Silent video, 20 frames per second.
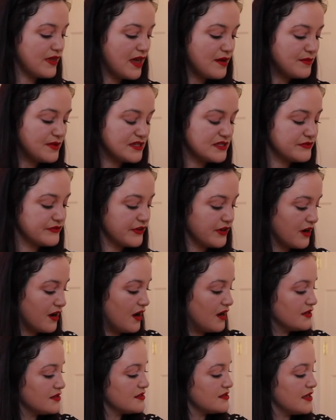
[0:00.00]
them is for
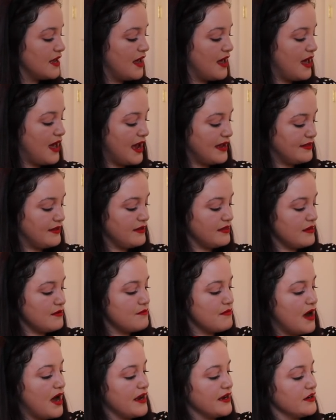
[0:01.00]
us. I think the
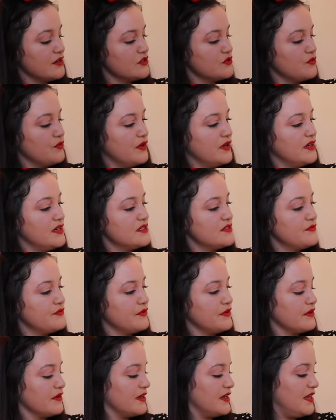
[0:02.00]
Myers one is
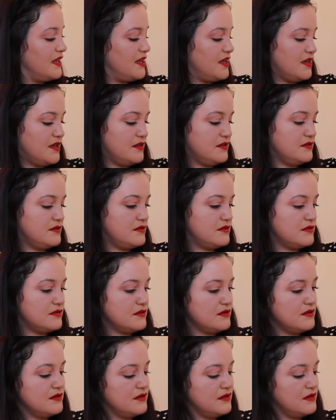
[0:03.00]
for
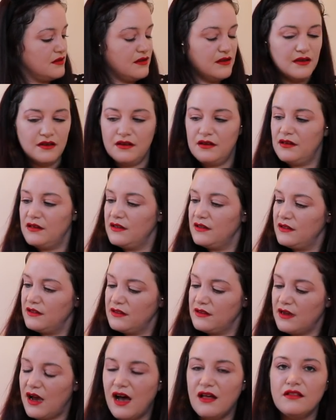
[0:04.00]
kids.
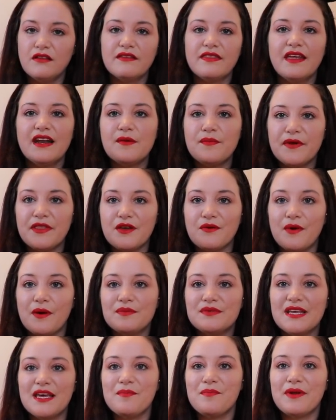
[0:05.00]
I'll look that up on their
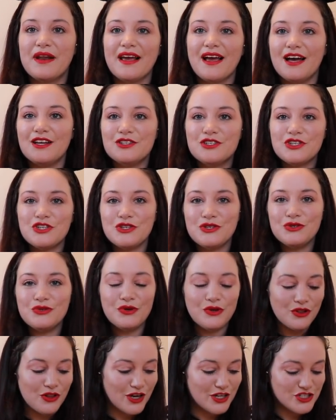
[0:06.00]
website, but I got
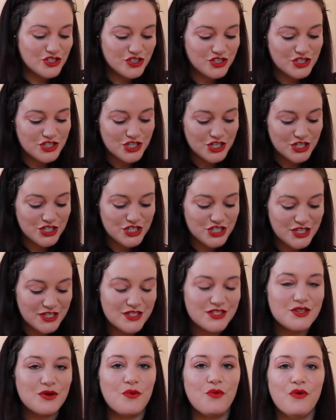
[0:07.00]
two laundry
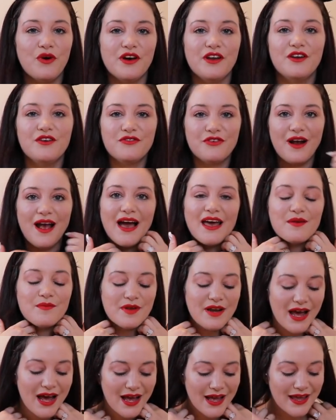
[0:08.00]
detergents, one for Adam
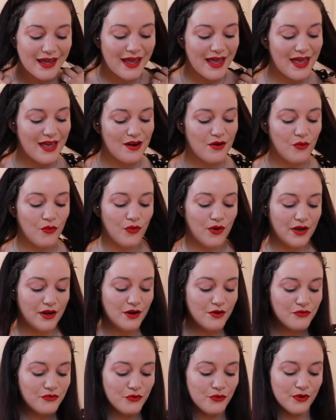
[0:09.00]
and I and
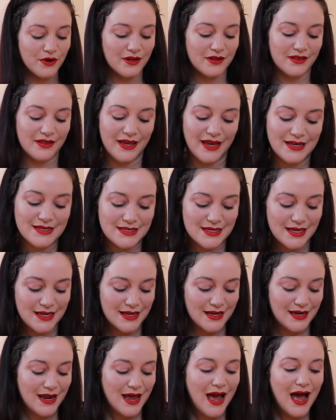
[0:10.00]
one for
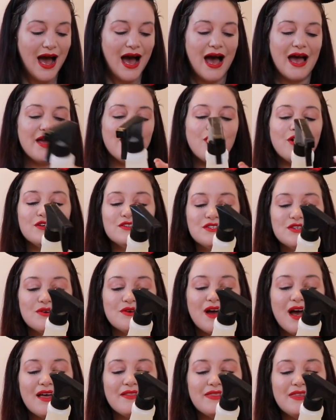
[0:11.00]
Landon. I
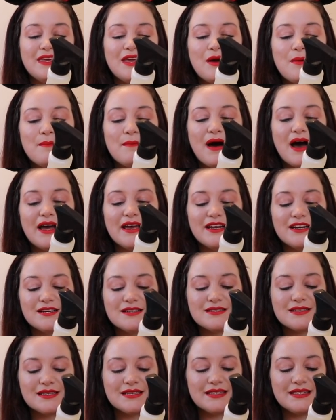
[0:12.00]
also got the
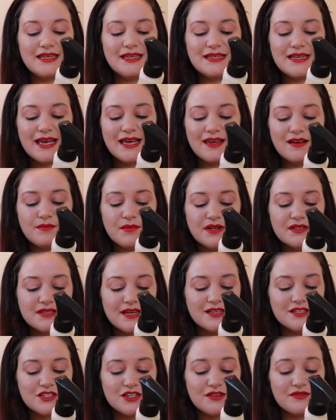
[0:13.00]
Myers Clean Day
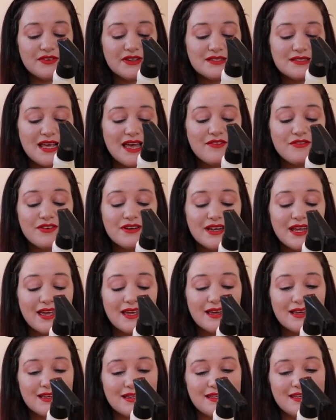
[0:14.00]
Multi-Service
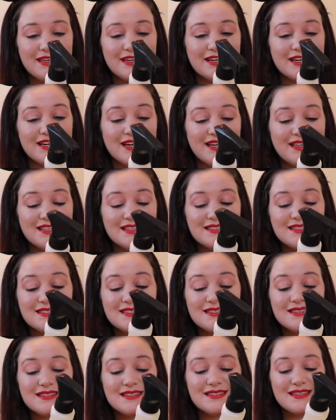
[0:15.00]
Everyday Cleaner, and this
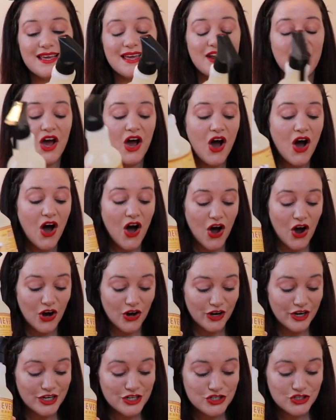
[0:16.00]
is the scent
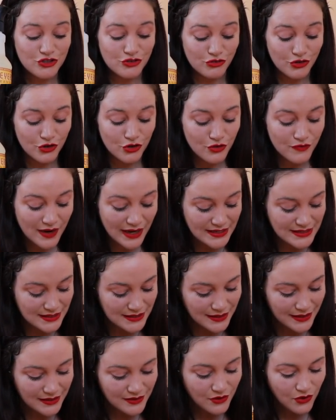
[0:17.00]
Orange Grove. I
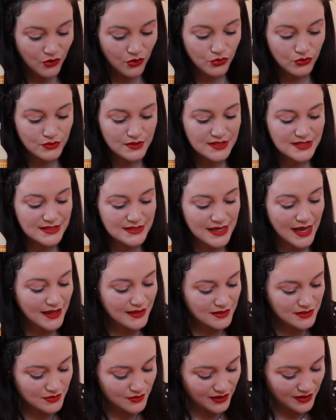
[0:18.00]
did like the whole
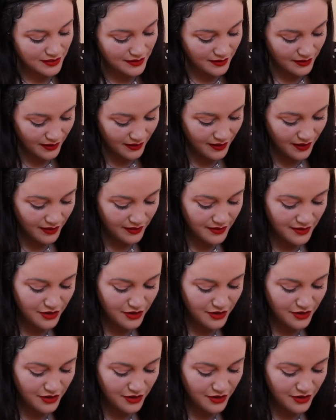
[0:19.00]
set, so I think I got